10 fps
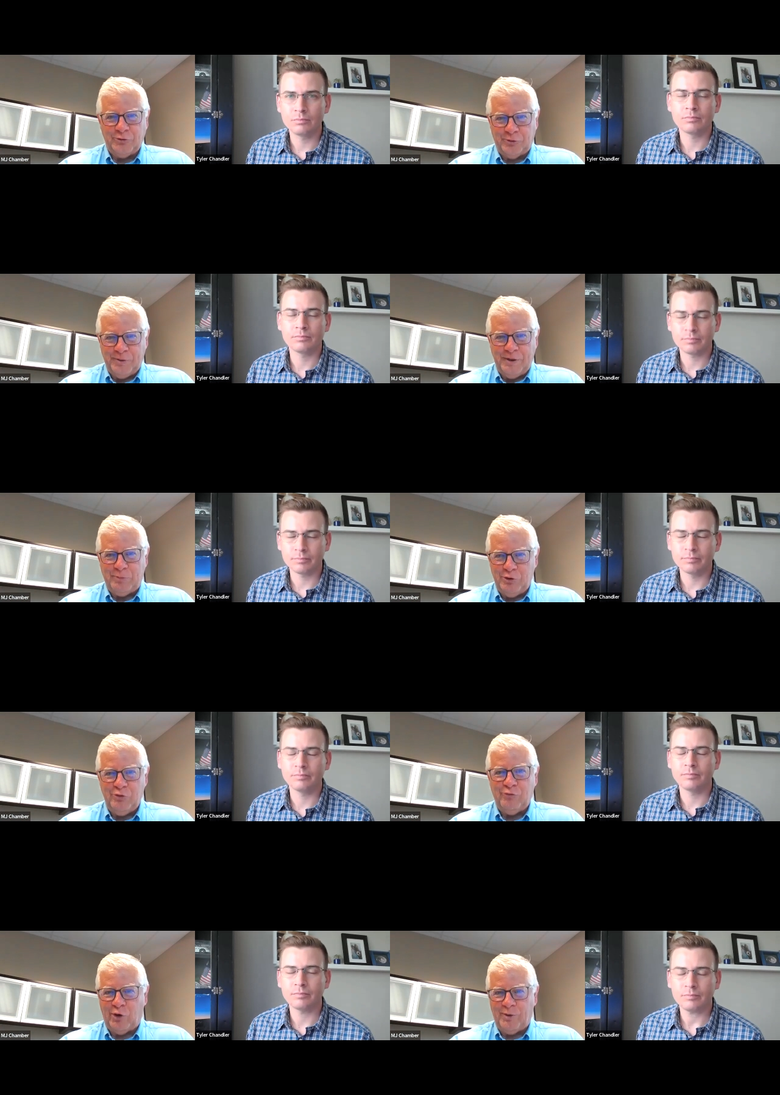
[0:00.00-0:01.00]
Speaker 1: Those are people
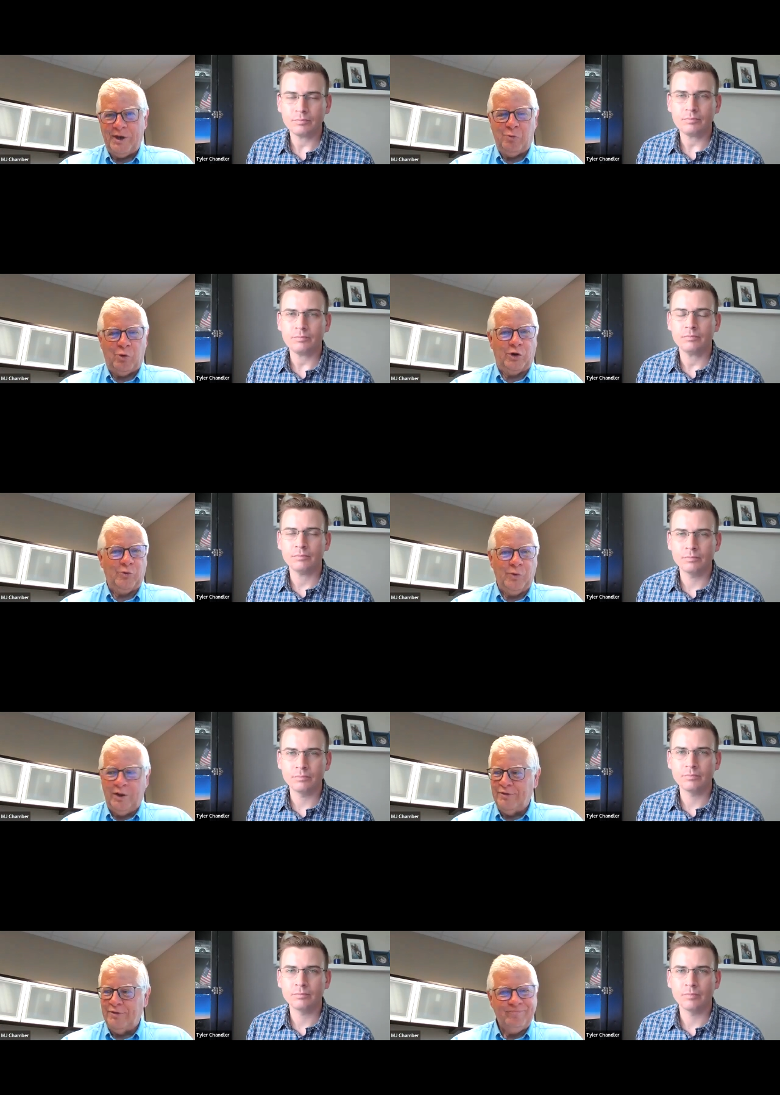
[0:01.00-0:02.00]
you've already worked
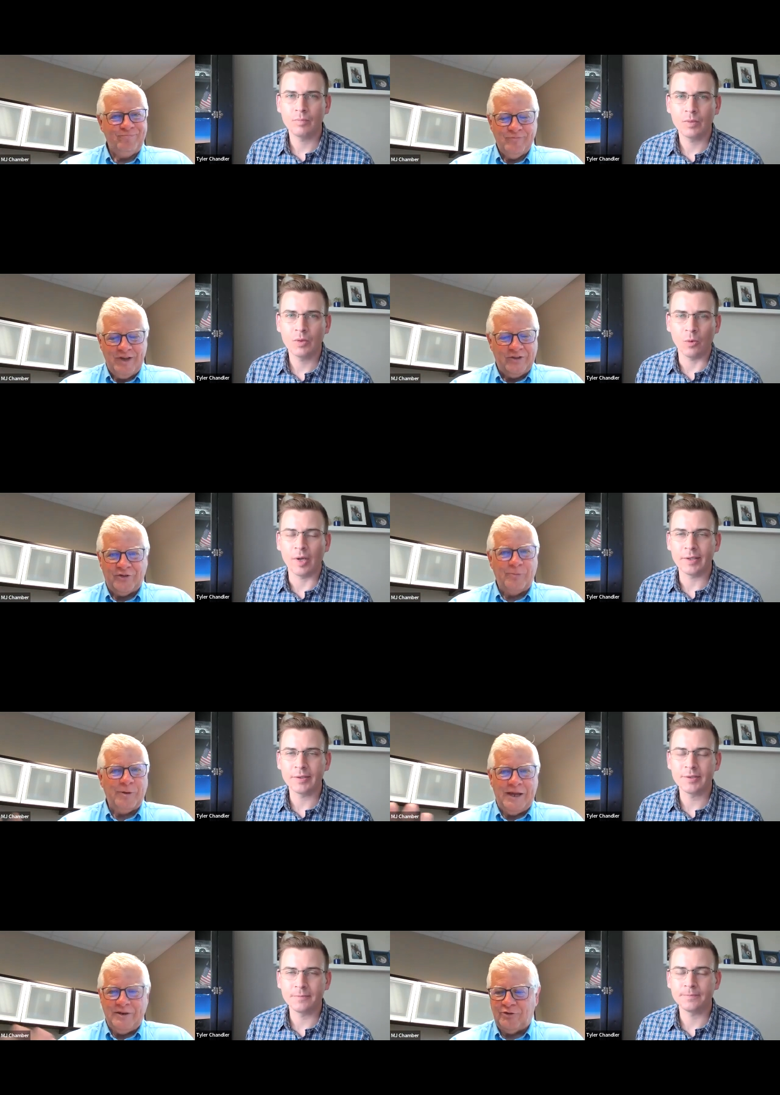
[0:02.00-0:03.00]
with Correct. in
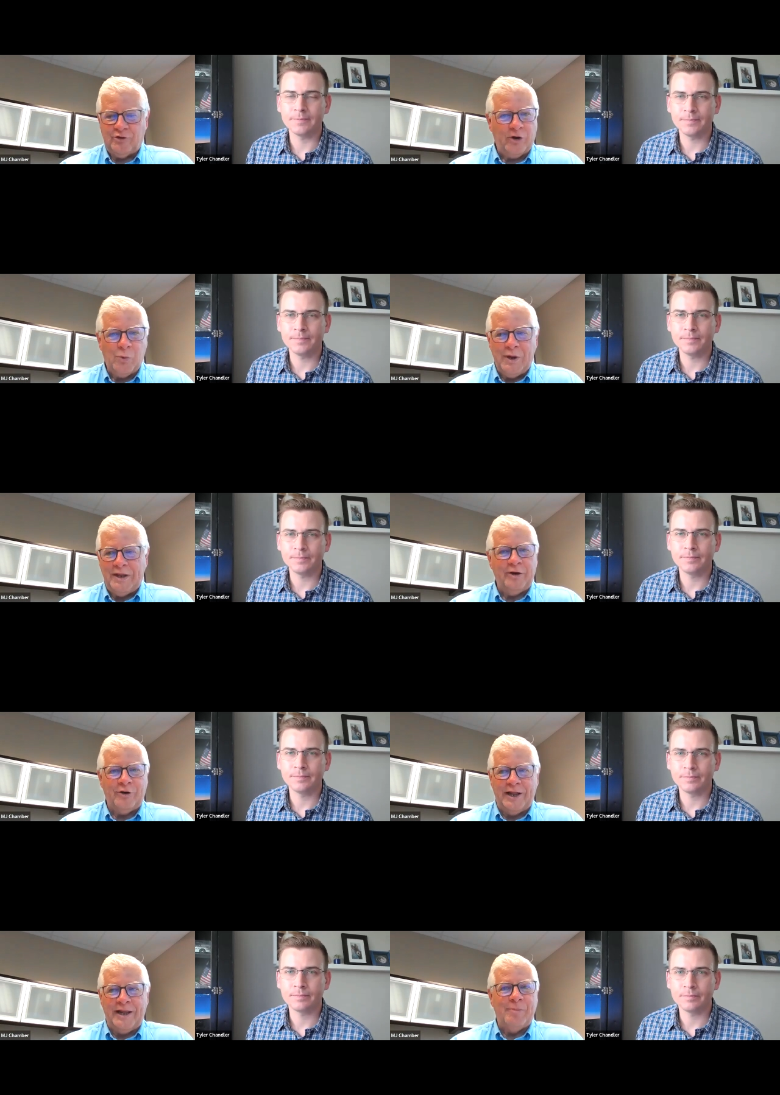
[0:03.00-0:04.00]
some cases on a weekly
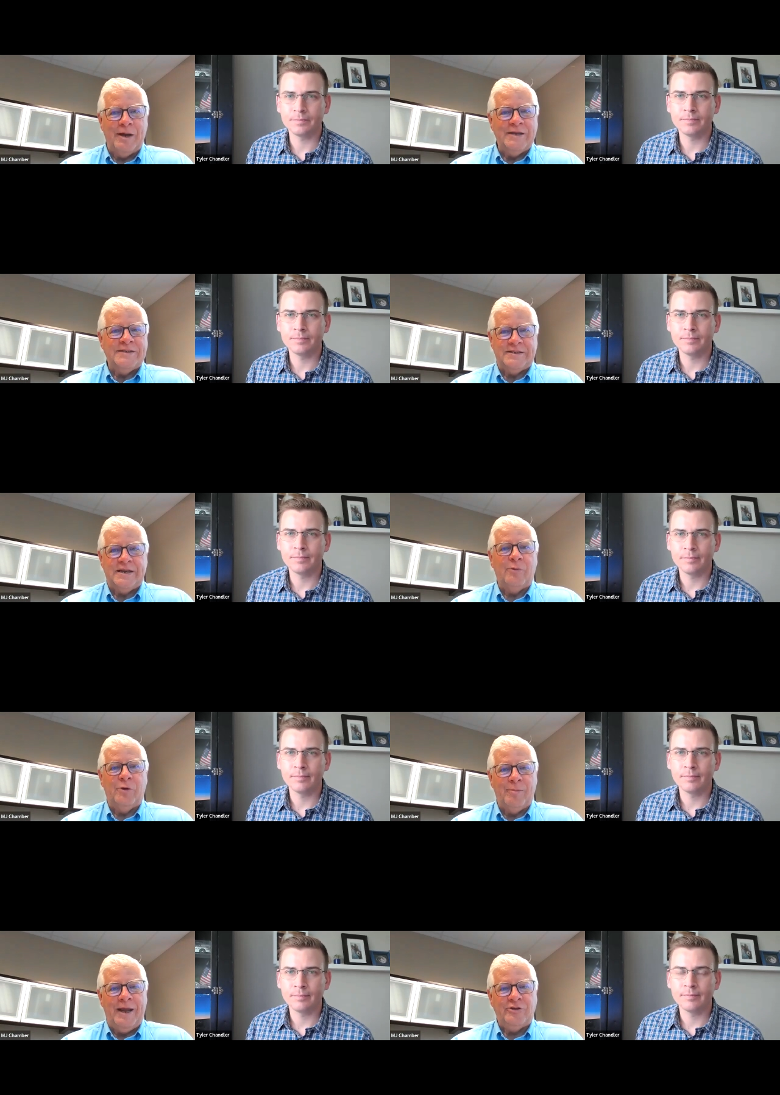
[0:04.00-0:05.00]
or daily basis, I
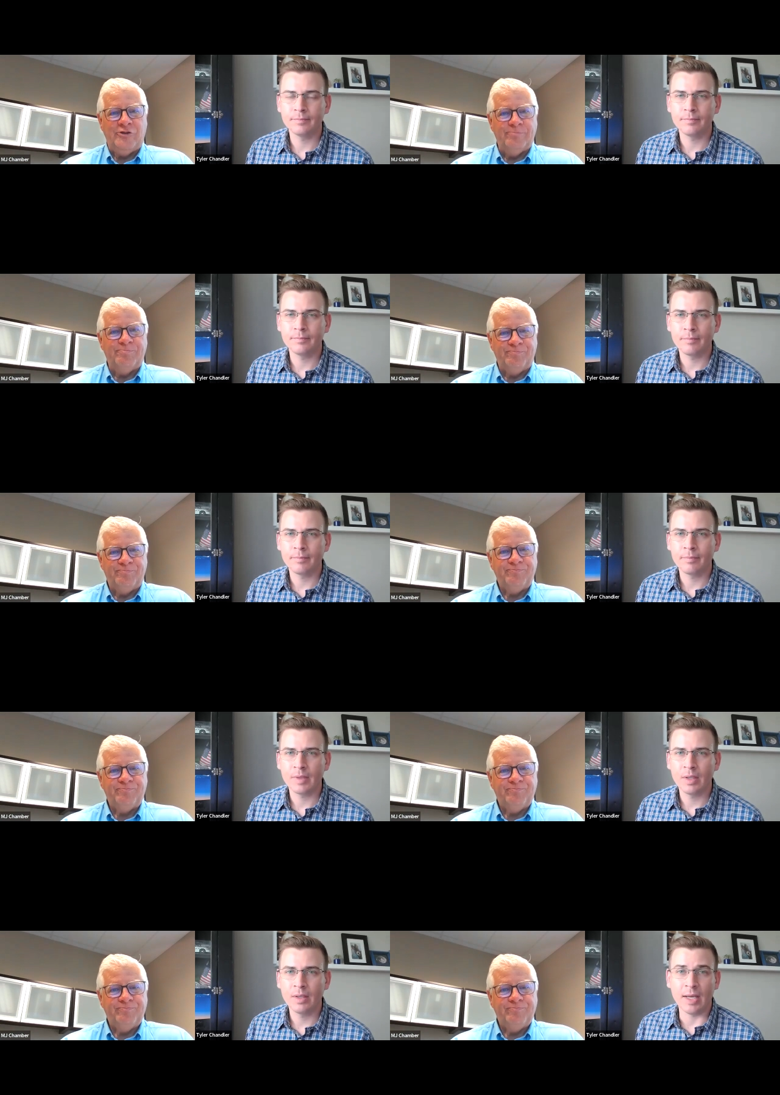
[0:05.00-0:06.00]
would imagine.
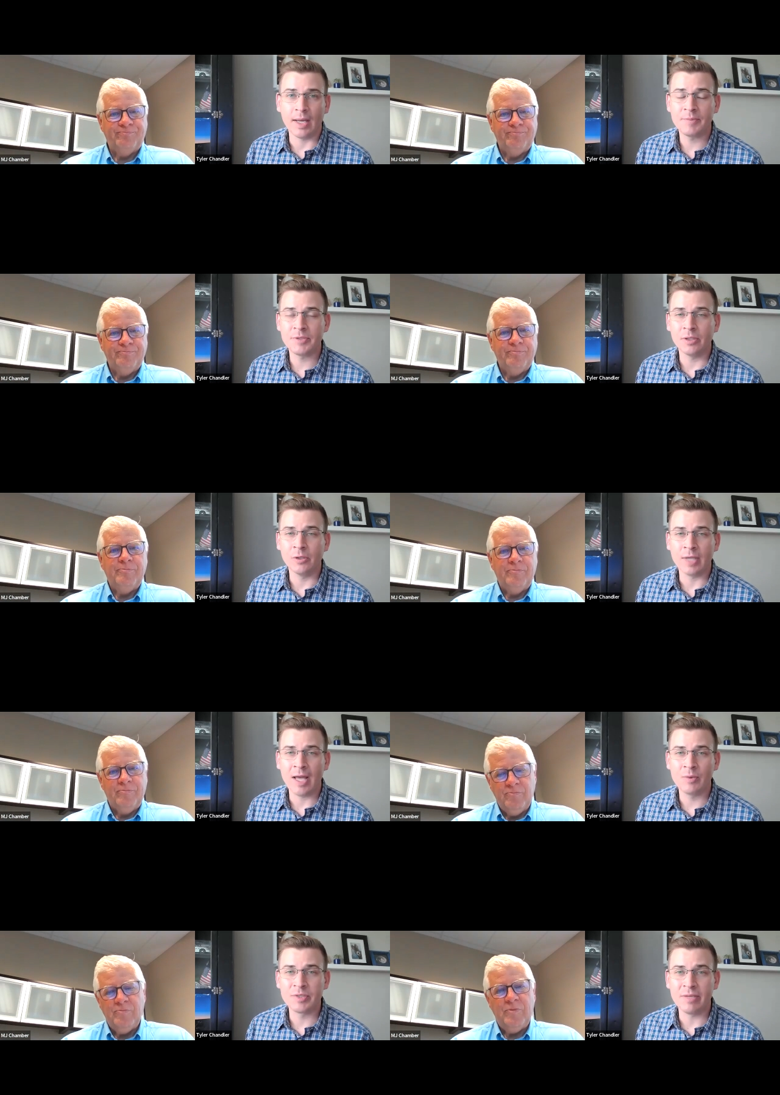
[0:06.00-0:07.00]
Speaker 2: Yeah, absolutely.
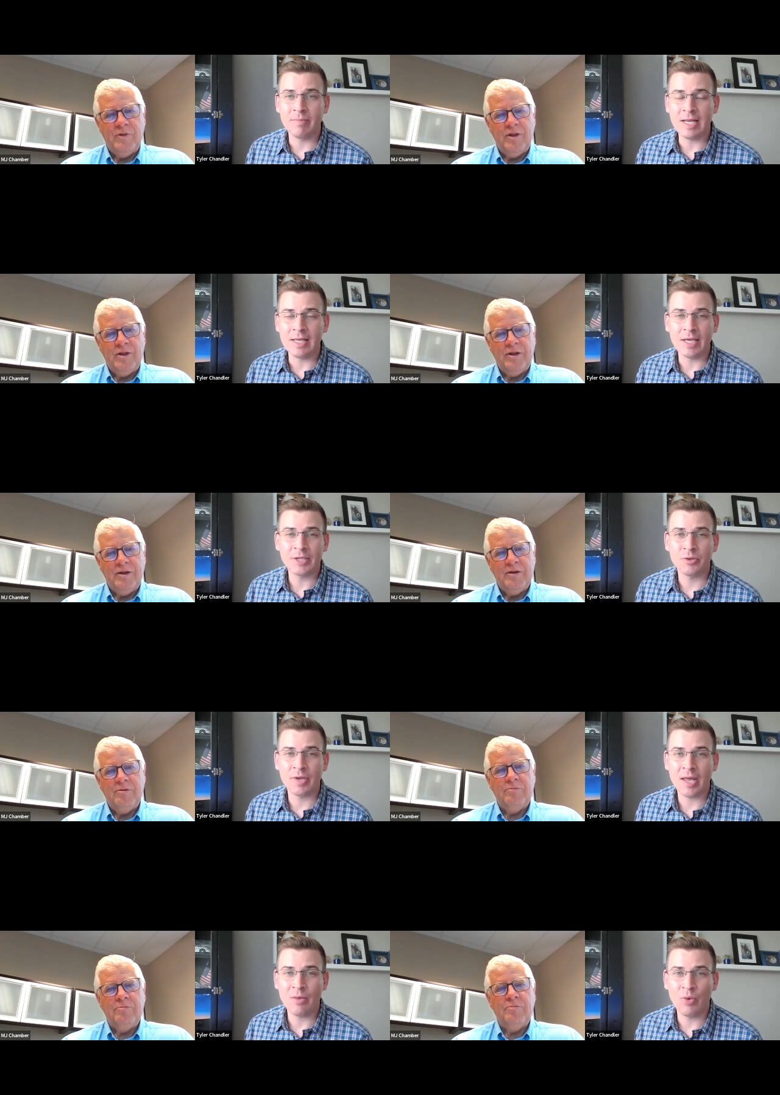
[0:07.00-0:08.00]
I was in a meeting
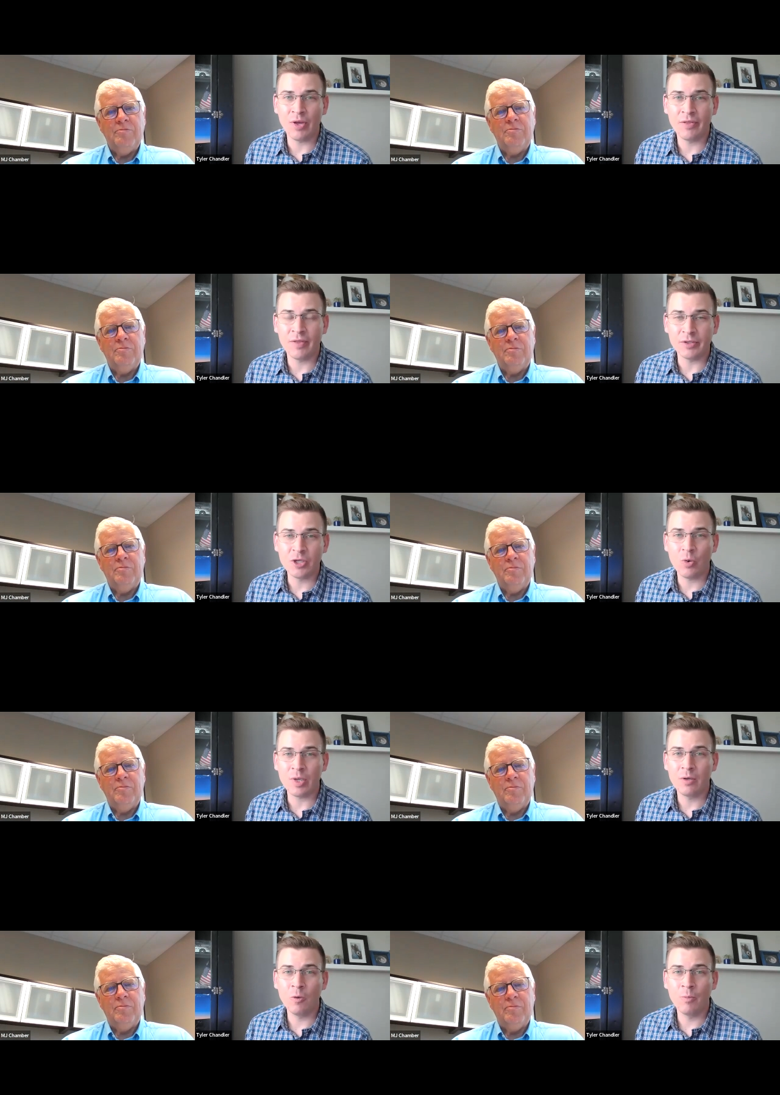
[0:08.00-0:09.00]
yesterday with uh, Joey
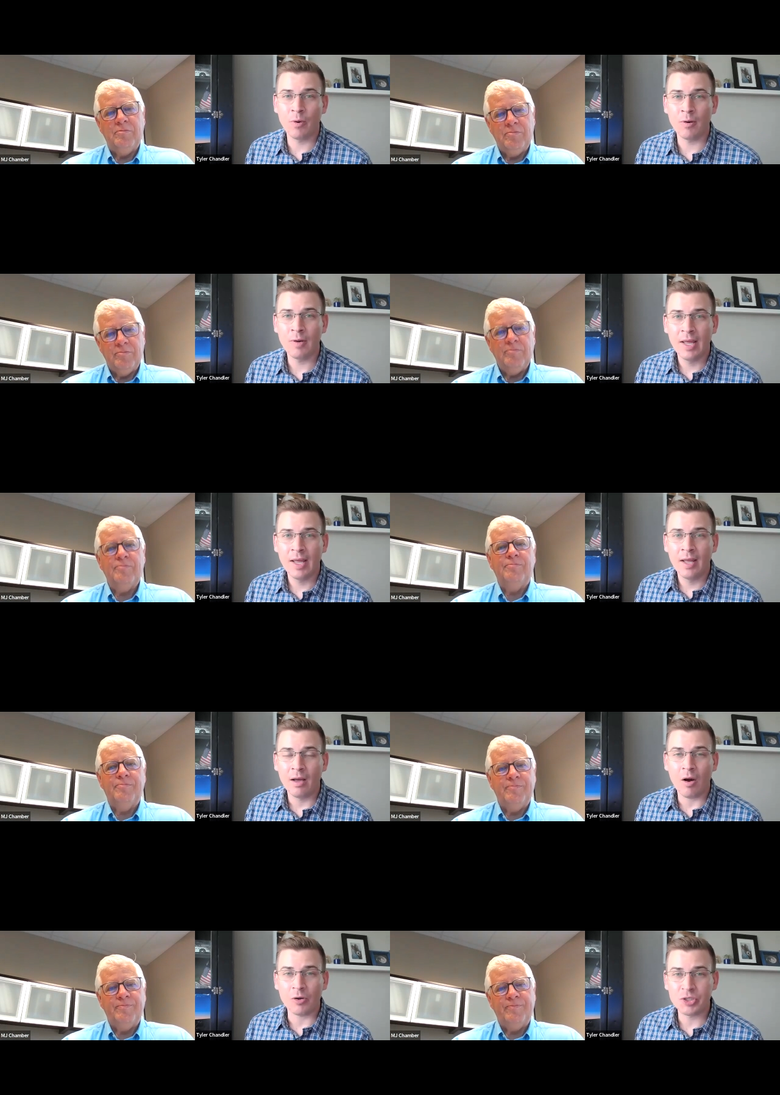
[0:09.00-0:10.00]
Cooper, uh,
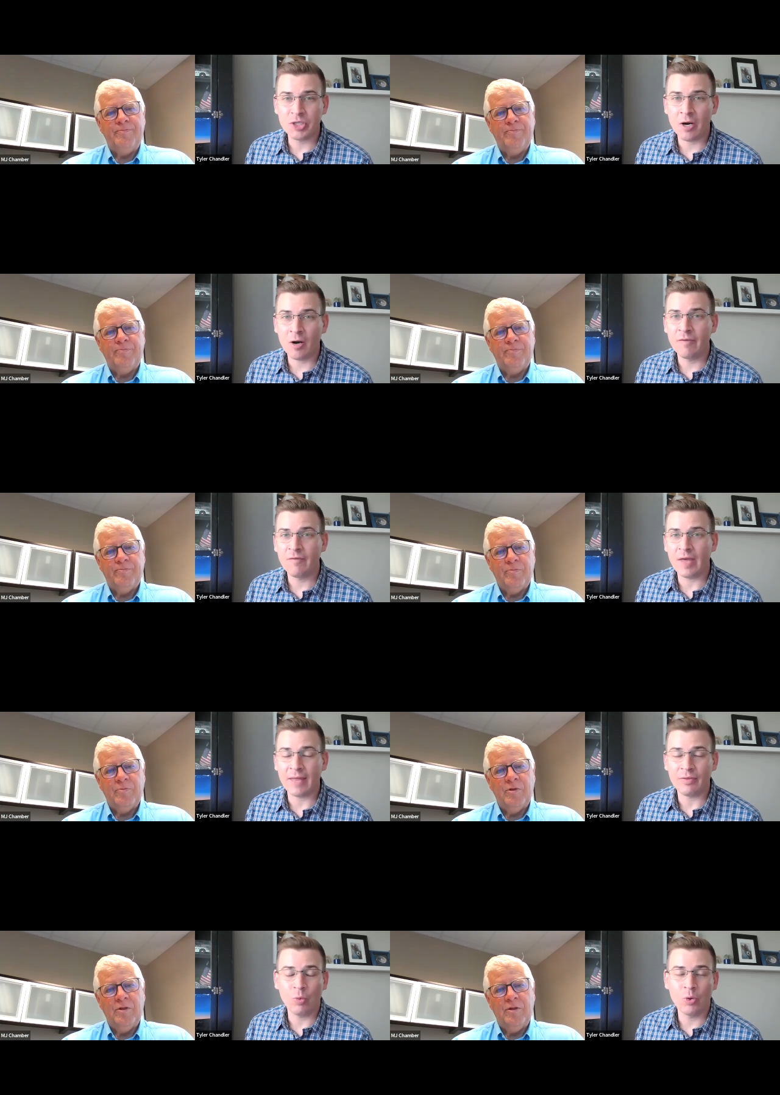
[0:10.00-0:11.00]
our sheriff at the